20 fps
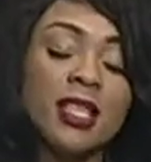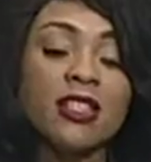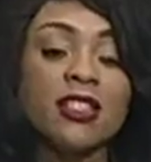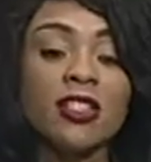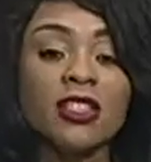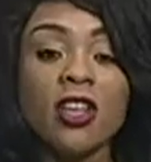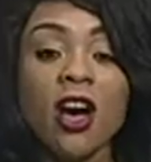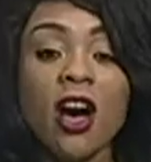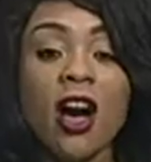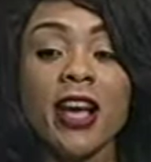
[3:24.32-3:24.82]

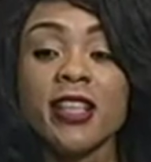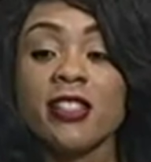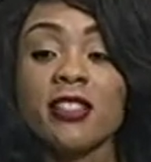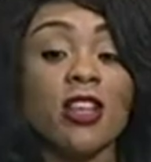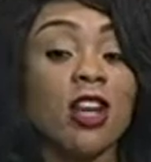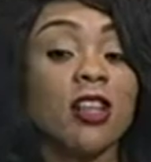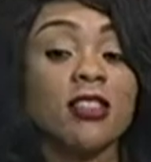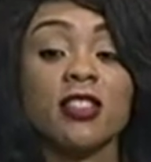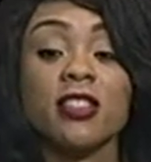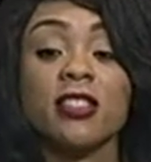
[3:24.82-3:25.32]
I
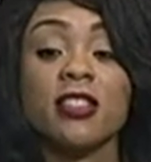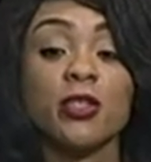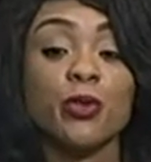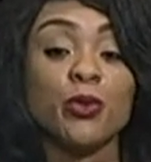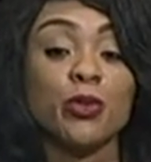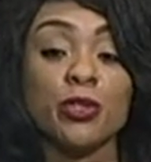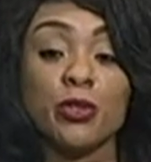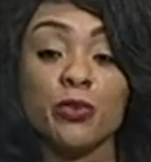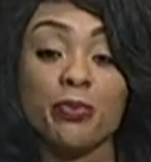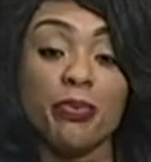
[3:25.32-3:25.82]
started still
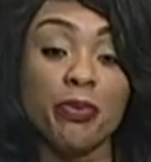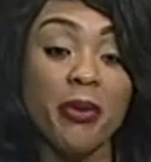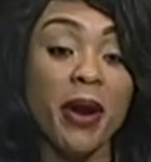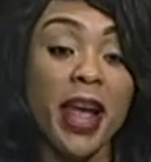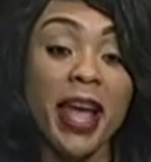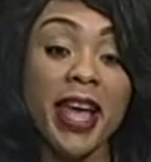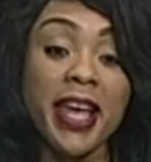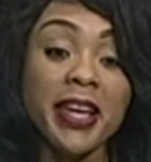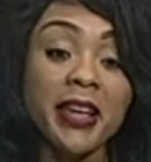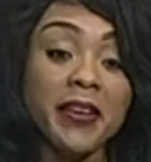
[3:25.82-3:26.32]
to
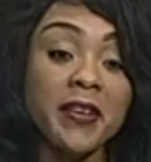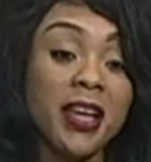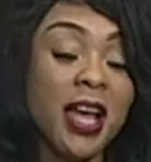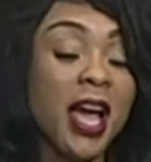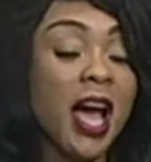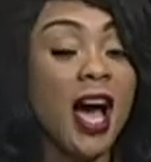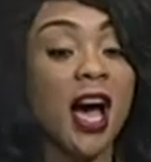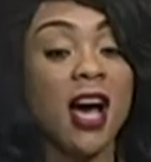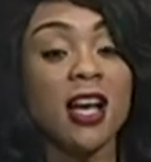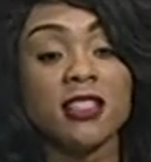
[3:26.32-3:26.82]
pray.
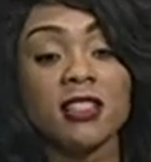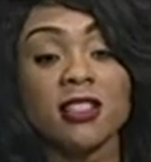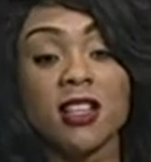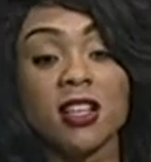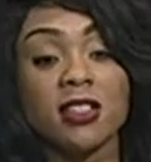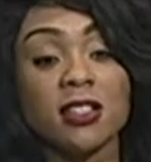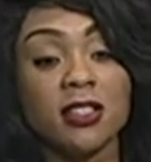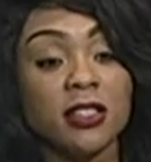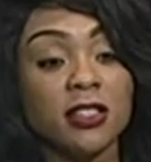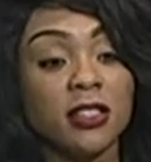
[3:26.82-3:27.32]

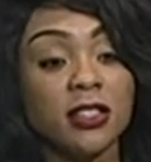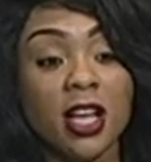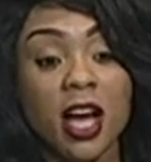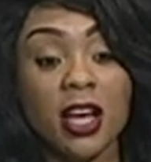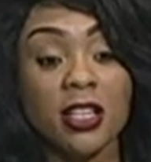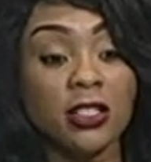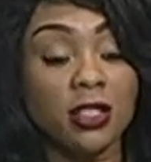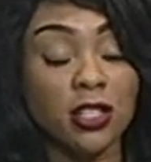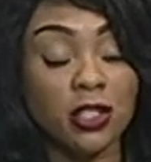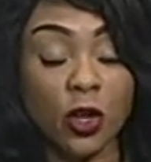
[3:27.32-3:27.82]

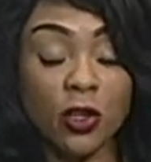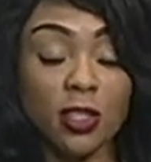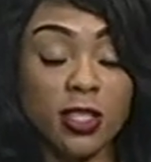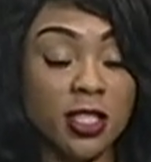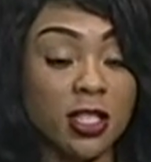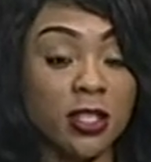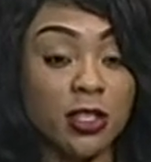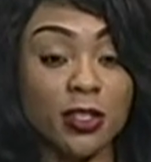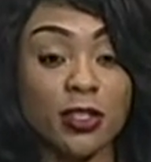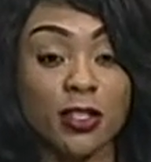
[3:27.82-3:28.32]
I
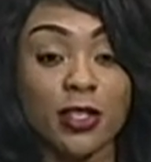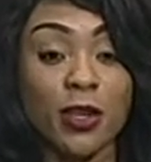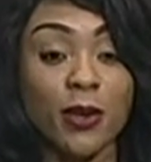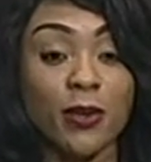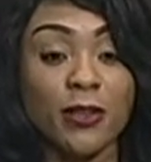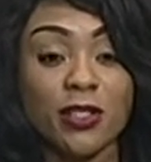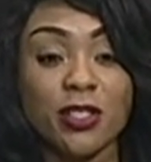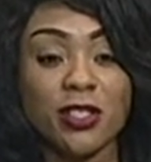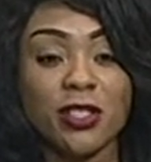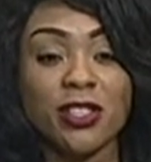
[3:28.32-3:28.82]
continued to go
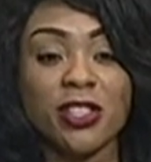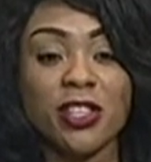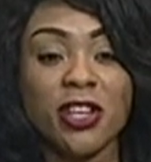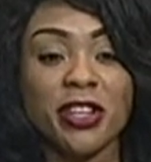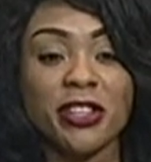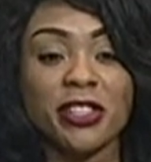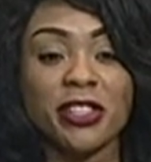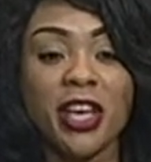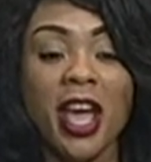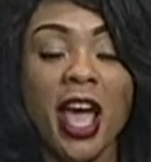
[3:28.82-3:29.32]
to the
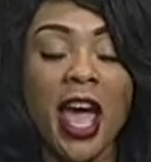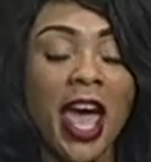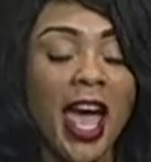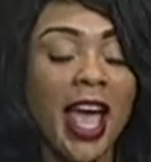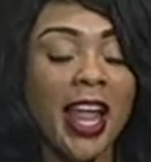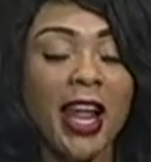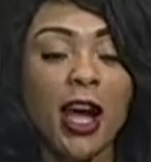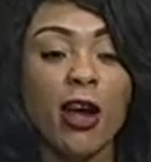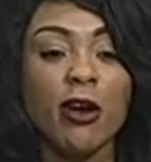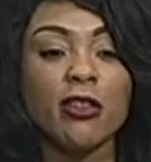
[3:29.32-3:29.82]
church
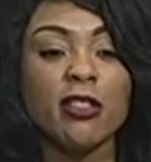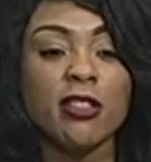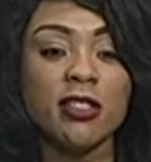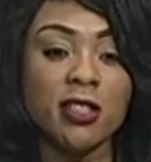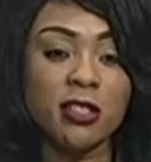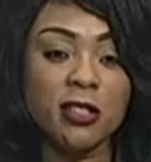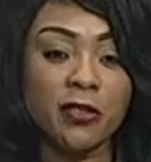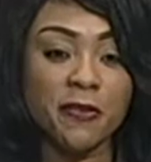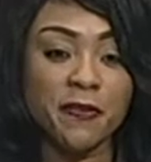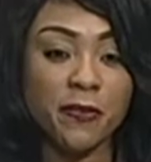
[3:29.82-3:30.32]
and I
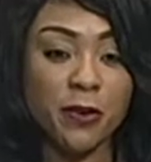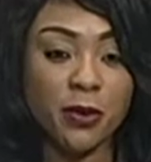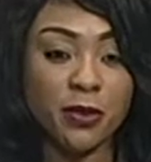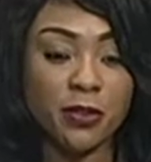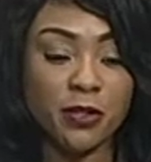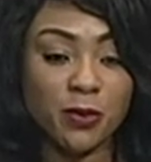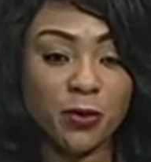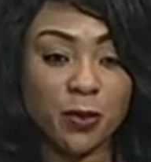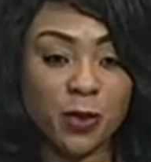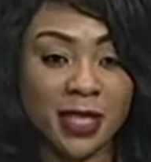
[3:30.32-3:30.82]
continued to
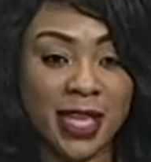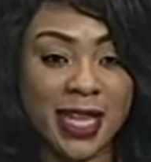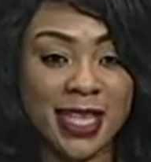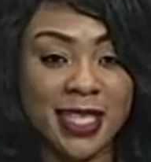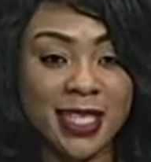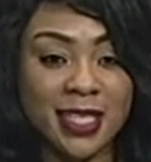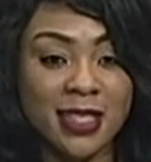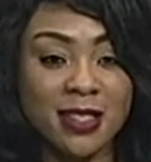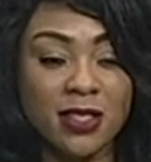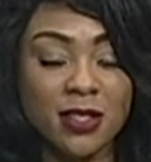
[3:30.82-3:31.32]
focus on what I
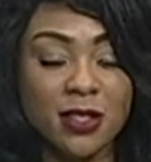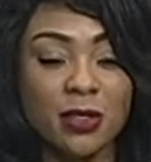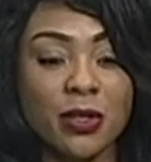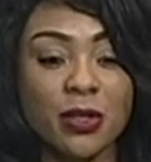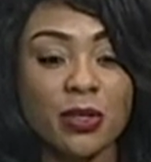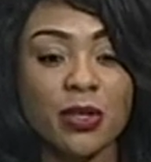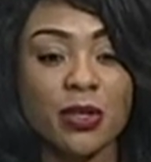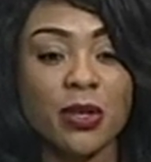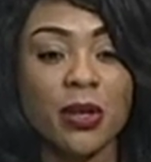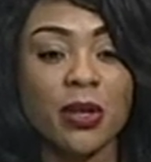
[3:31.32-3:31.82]
needed to do
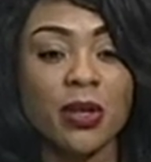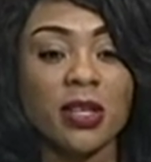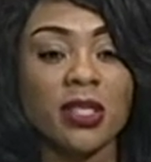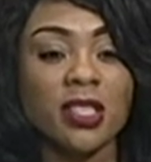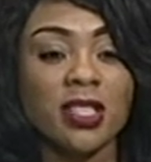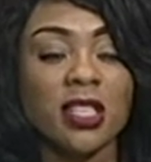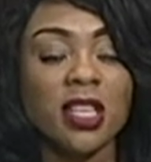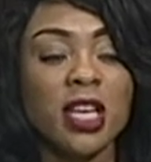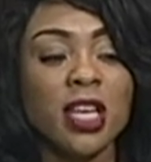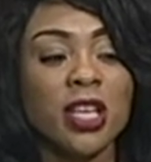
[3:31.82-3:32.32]
to God.
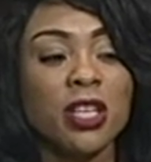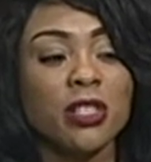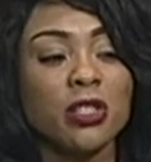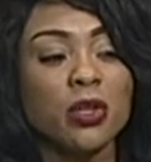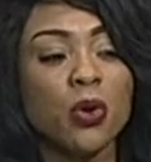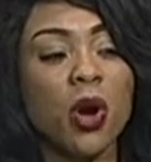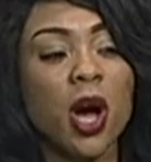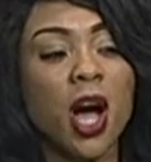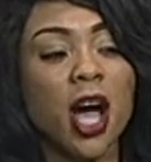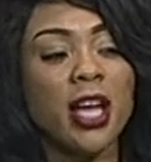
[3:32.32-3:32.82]

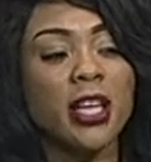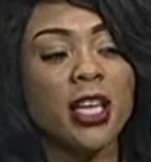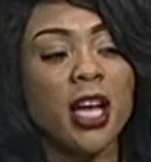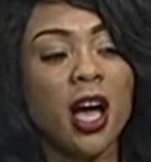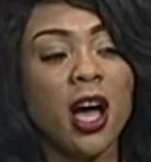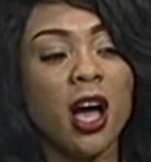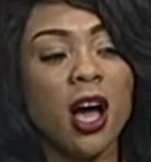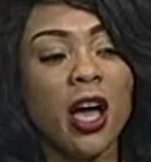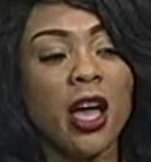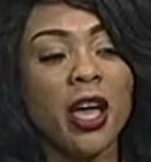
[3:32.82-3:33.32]
So
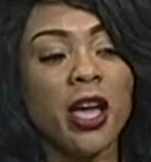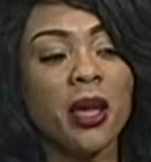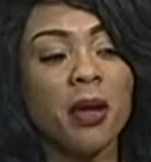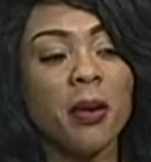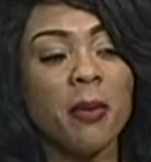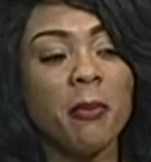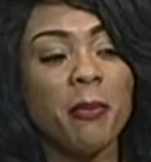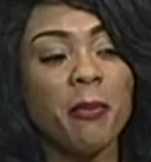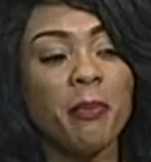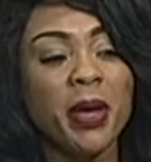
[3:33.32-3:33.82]
I
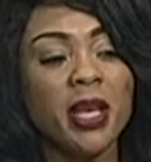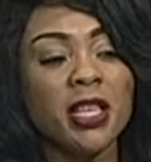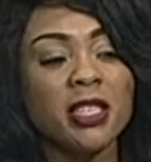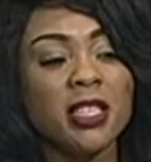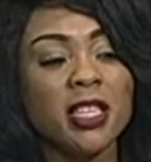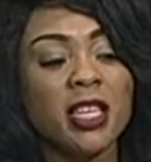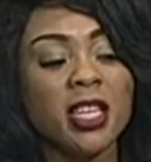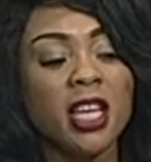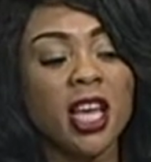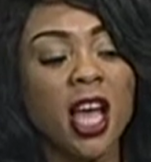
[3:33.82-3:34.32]

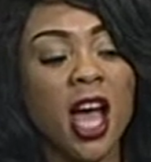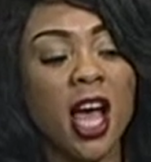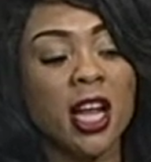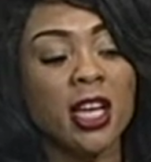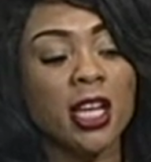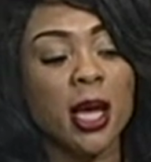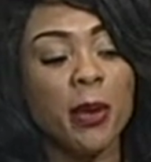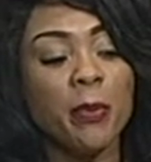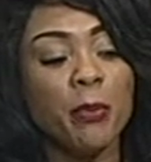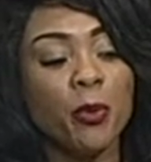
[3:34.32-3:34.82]
basically
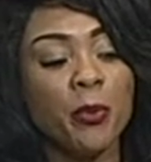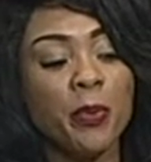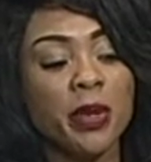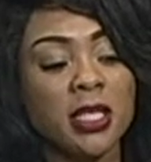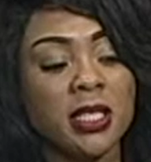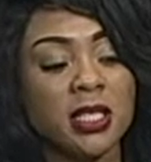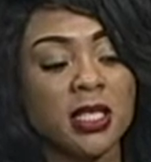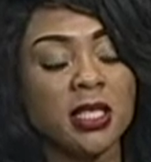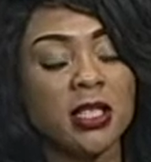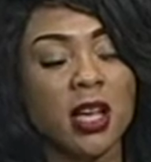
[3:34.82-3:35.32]
had a
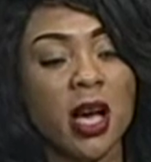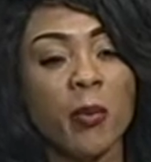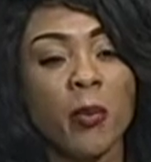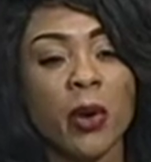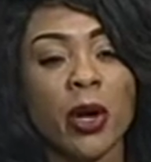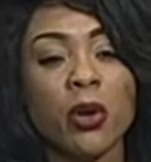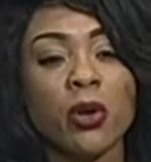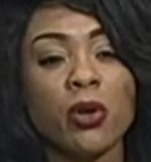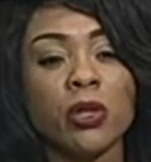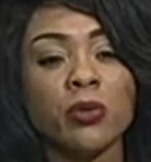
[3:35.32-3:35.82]
moment in time
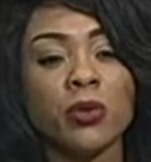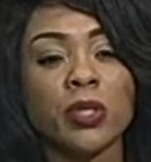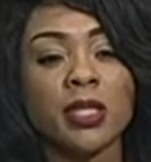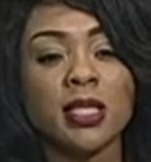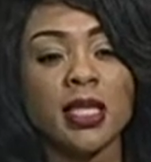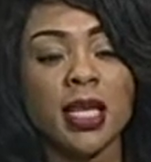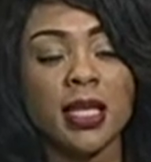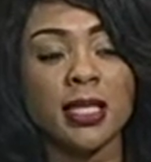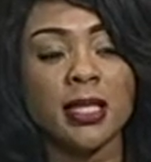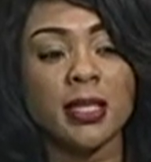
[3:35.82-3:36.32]
when God was
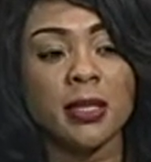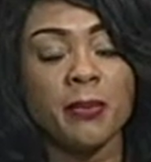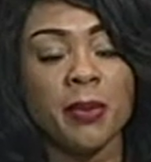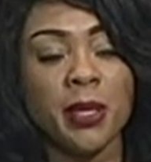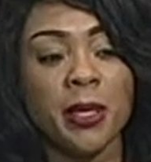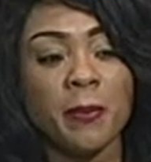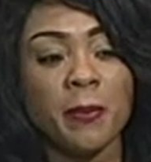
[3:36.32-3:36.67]
saying to me,